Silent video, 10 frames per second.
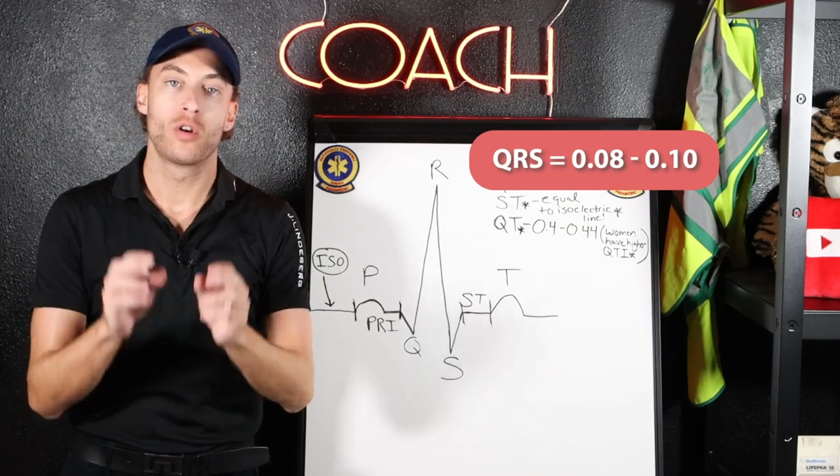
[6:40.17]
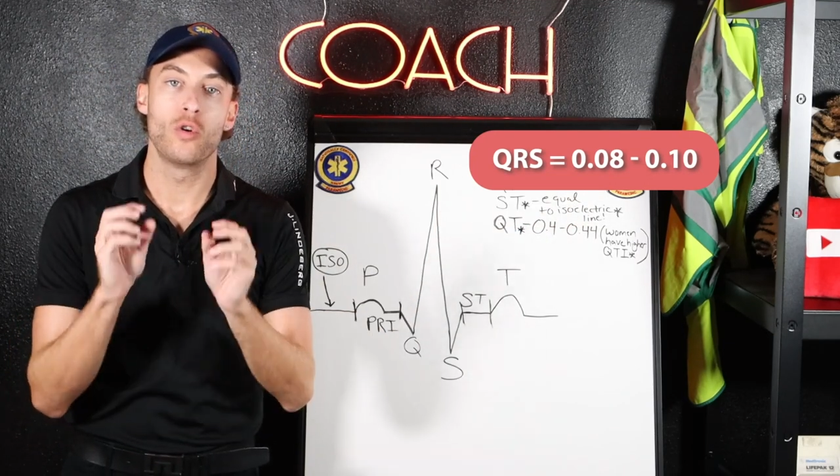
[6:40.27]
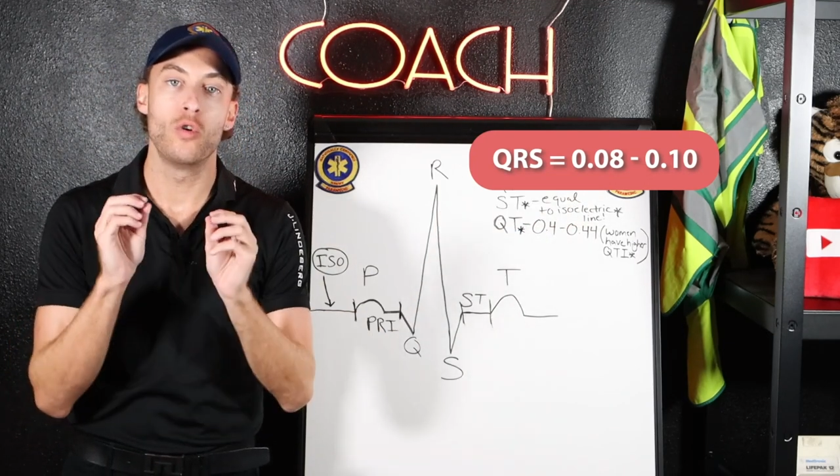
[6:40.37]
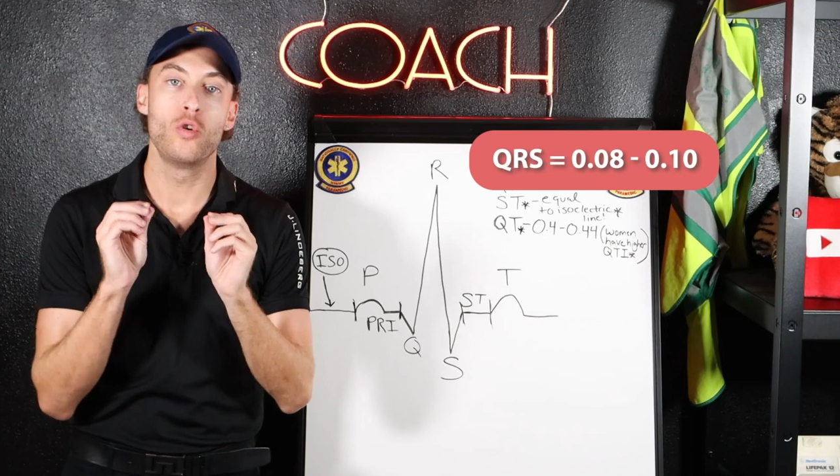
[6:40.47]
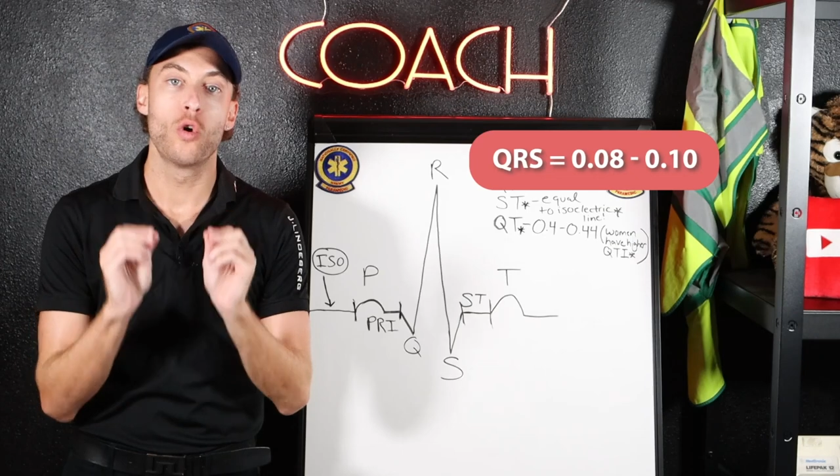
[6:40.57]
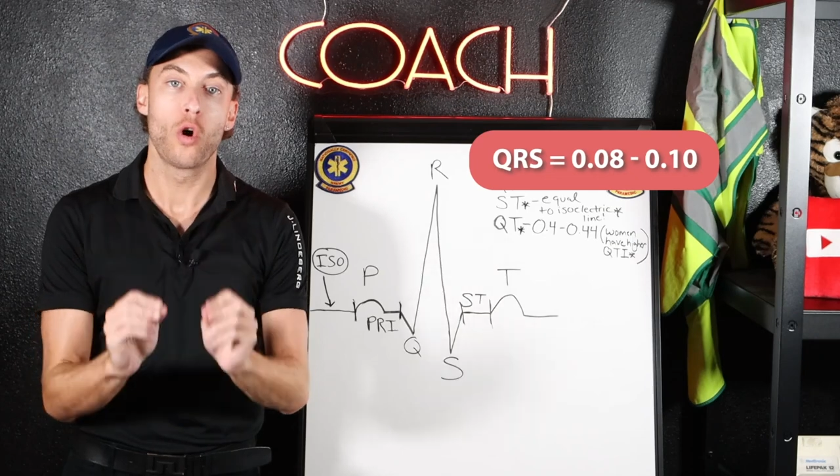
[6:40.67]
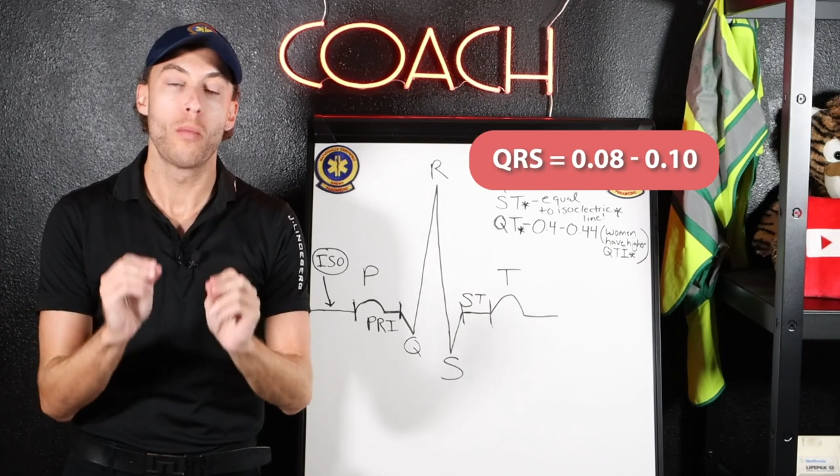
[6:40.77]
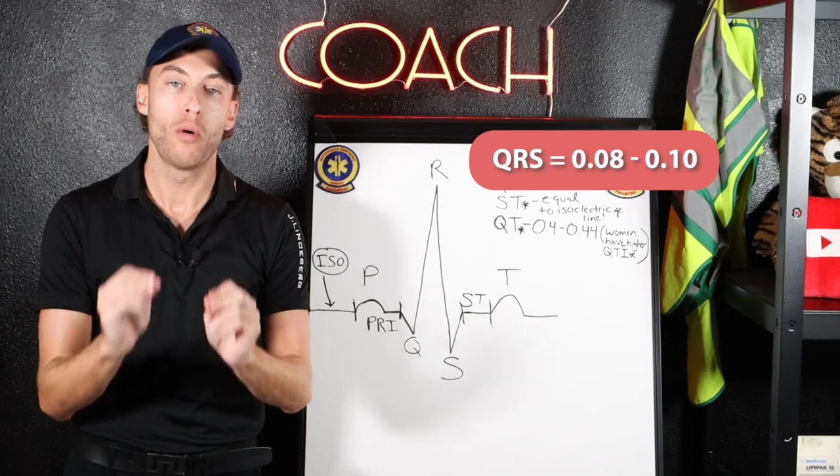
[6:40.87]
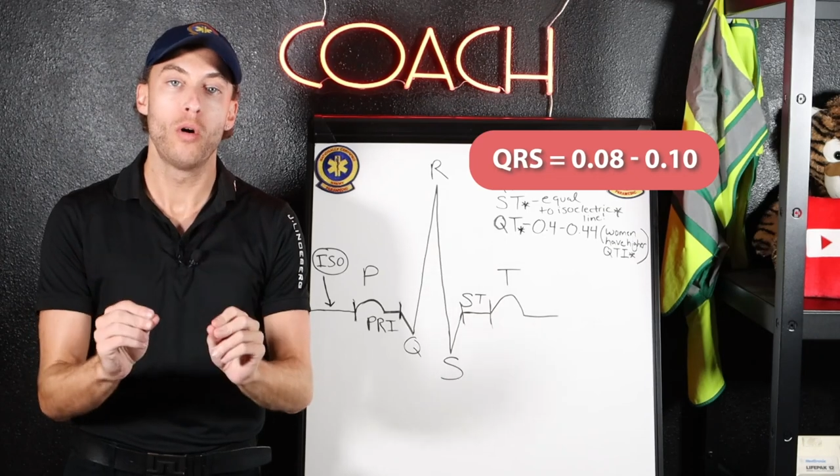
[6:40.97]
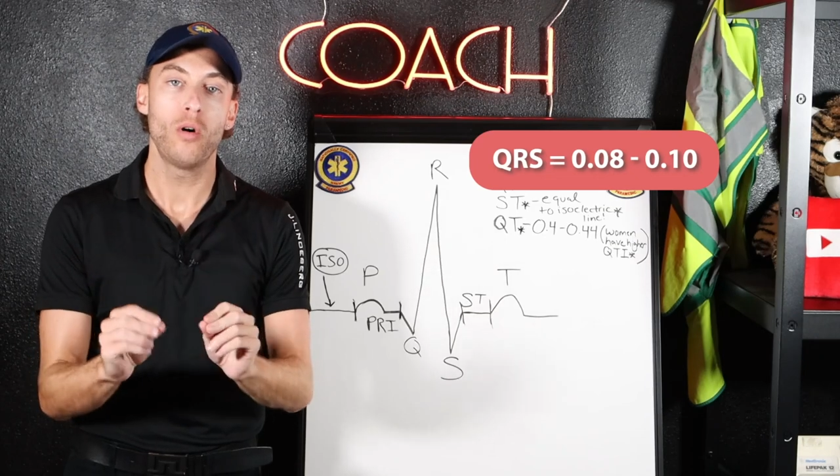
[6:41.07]

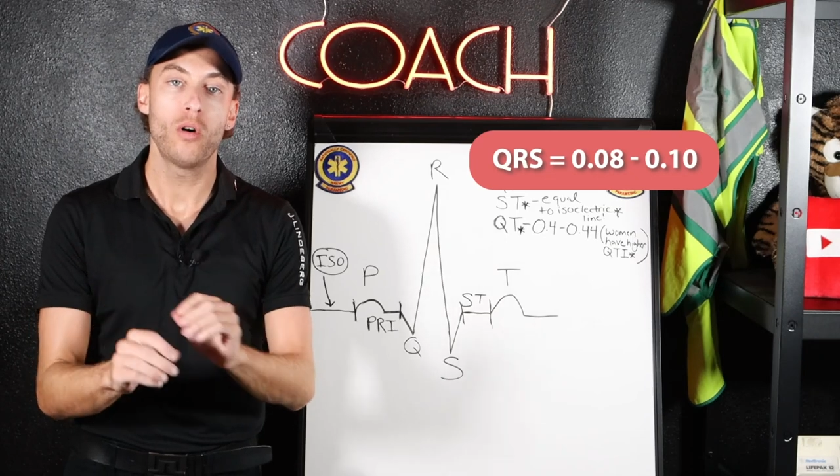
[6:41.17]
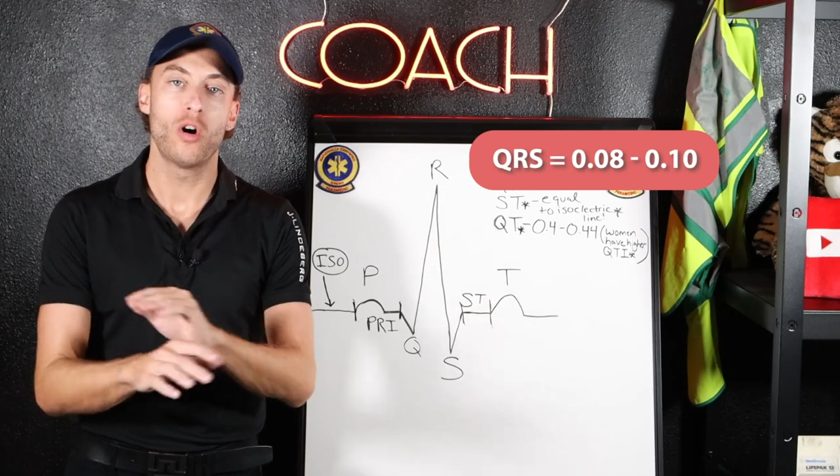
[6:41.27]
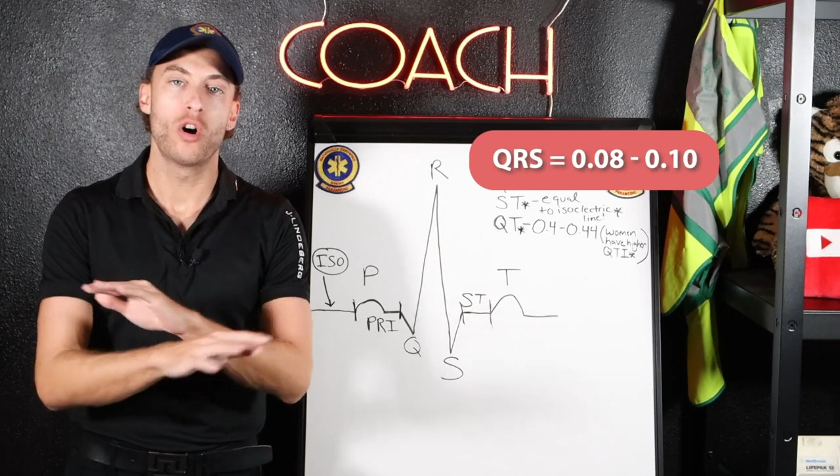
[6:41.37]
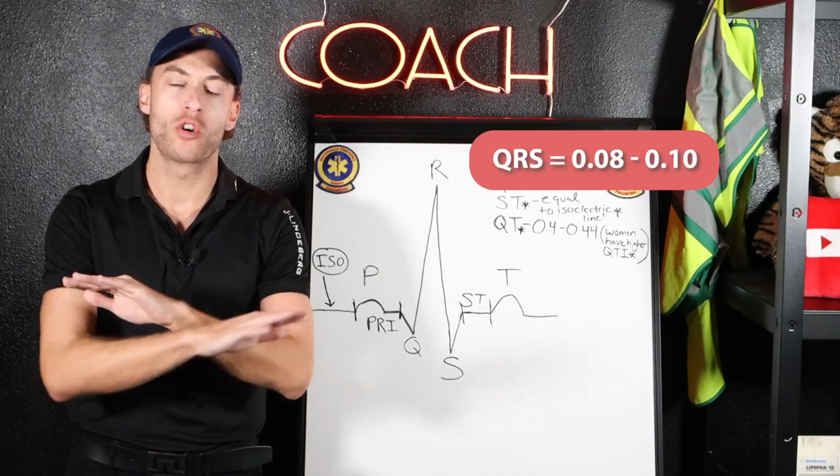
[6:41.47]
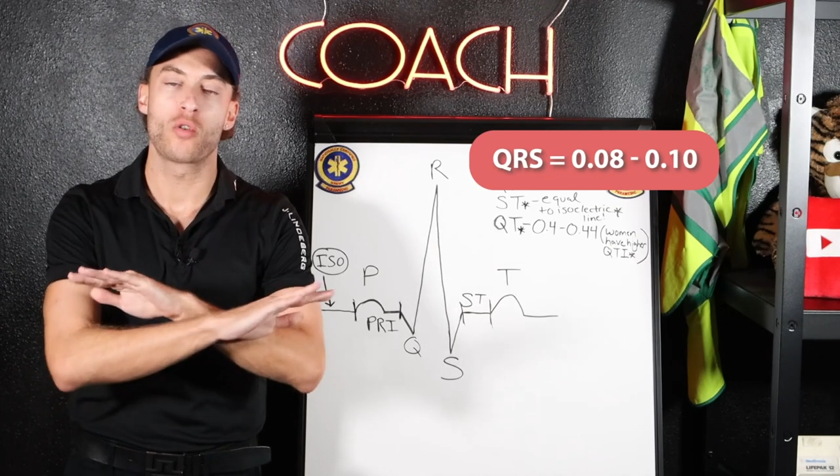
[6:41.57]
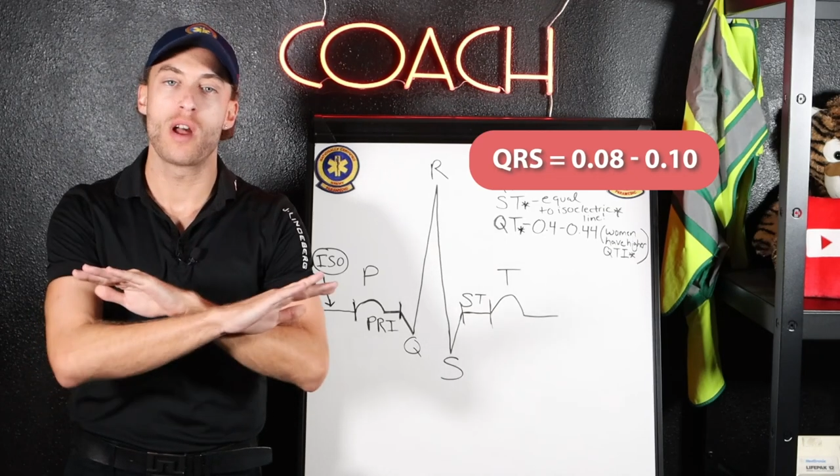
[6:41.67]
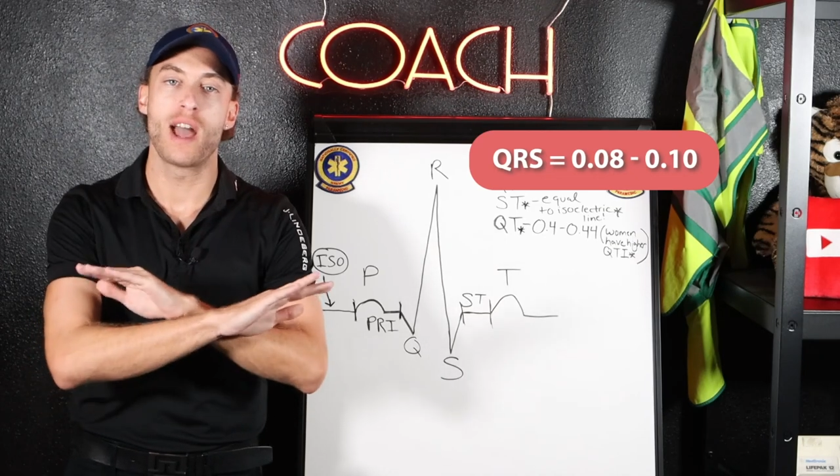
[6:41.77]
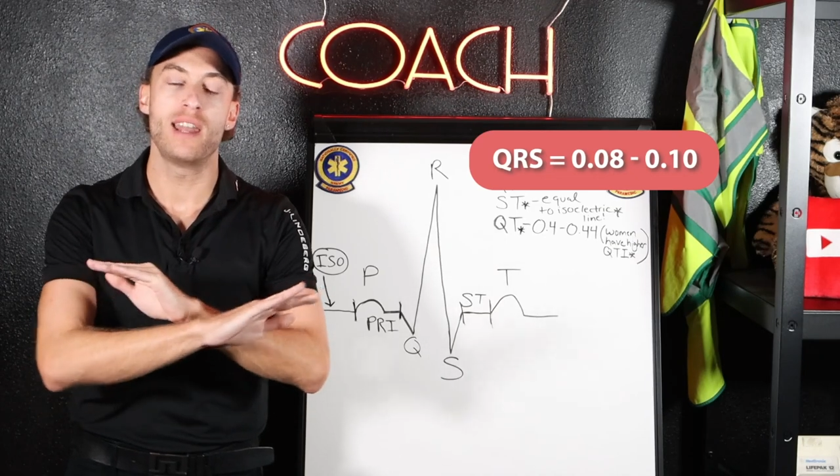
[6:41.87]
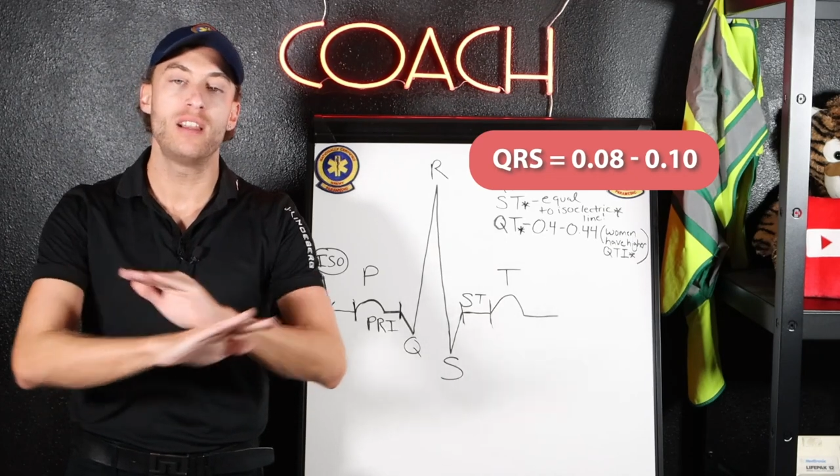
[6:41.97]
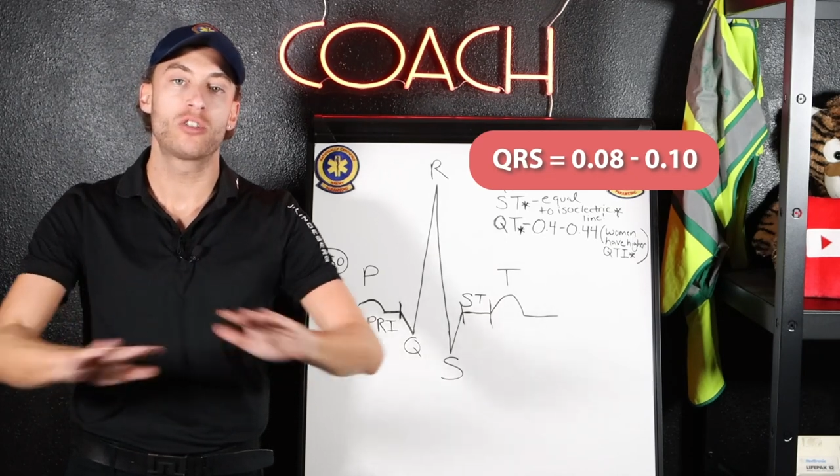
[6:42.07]
normal under
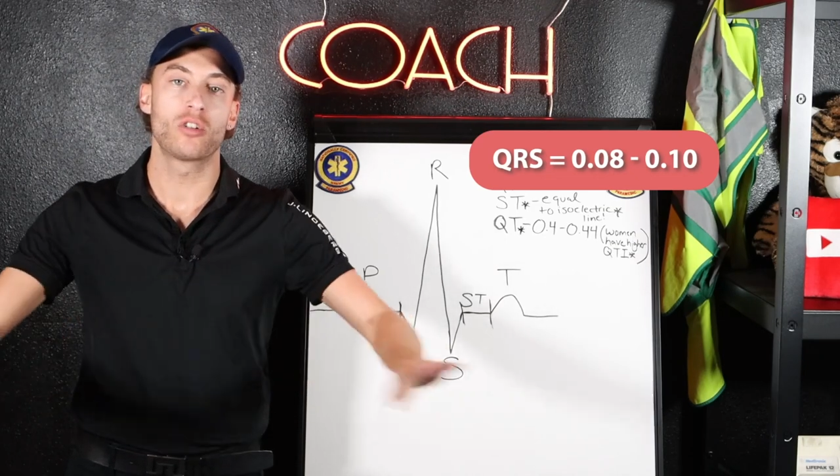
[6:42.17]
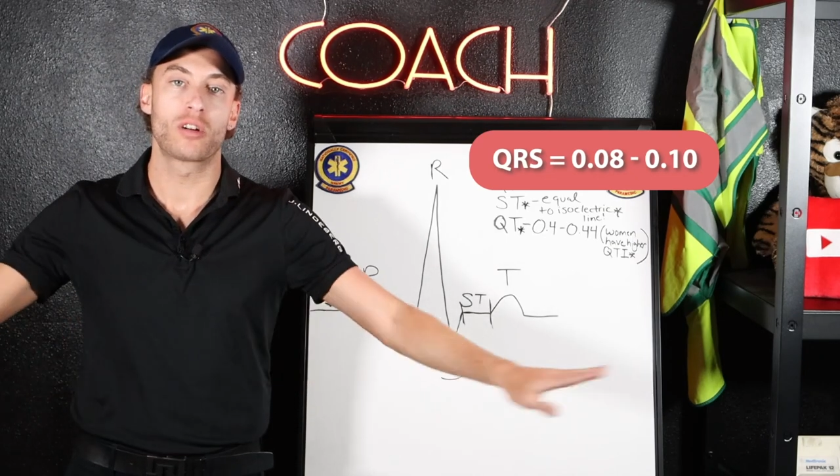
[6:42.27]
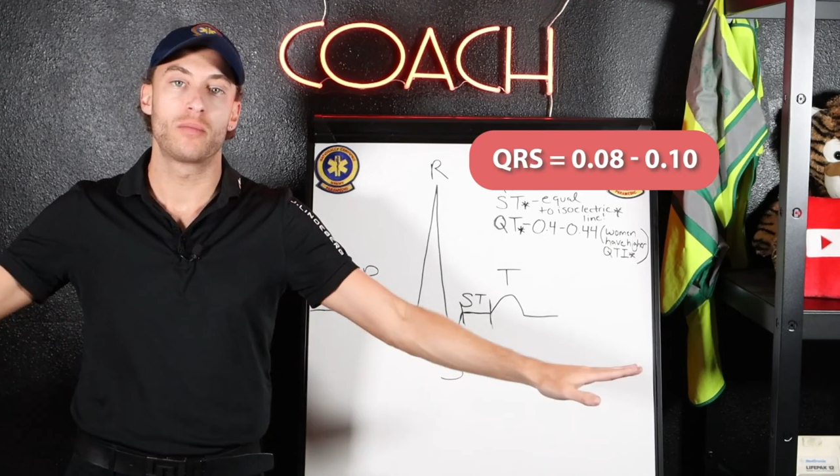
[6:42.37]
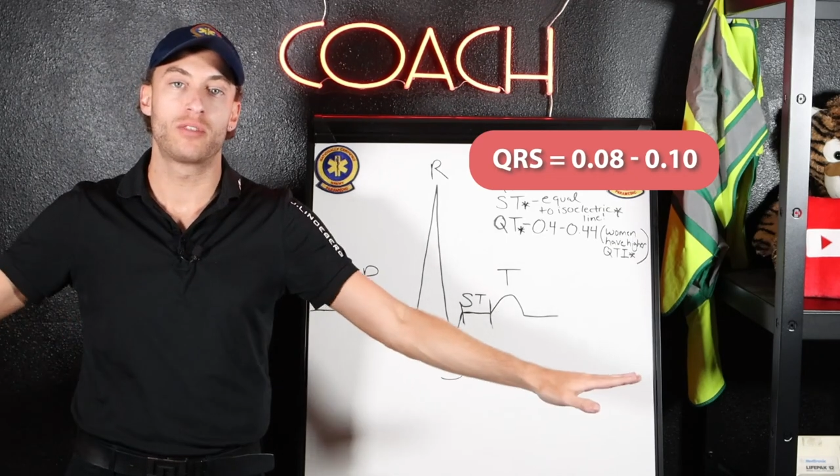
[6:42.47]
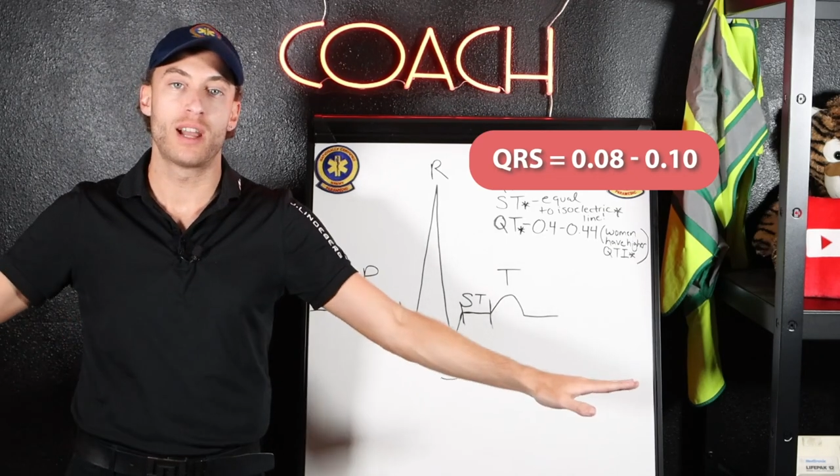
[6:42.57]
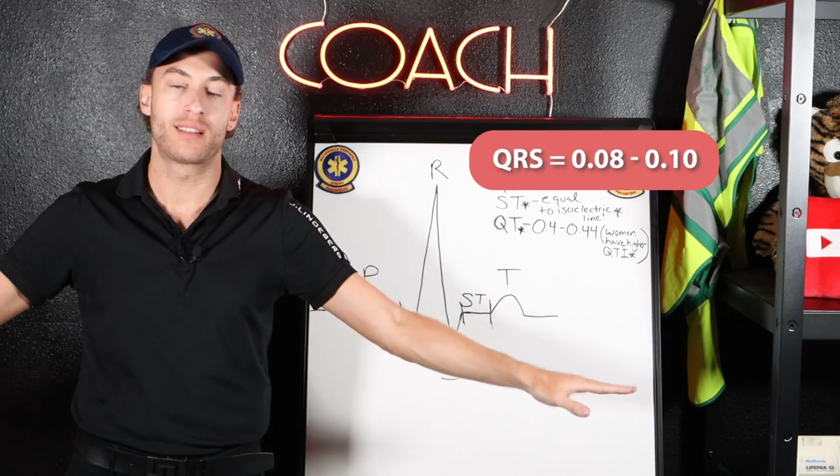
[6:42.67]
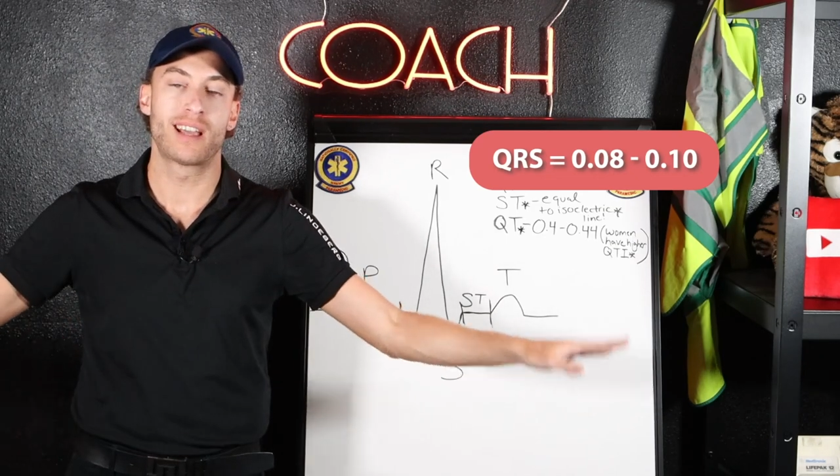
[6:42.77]
any circumstance.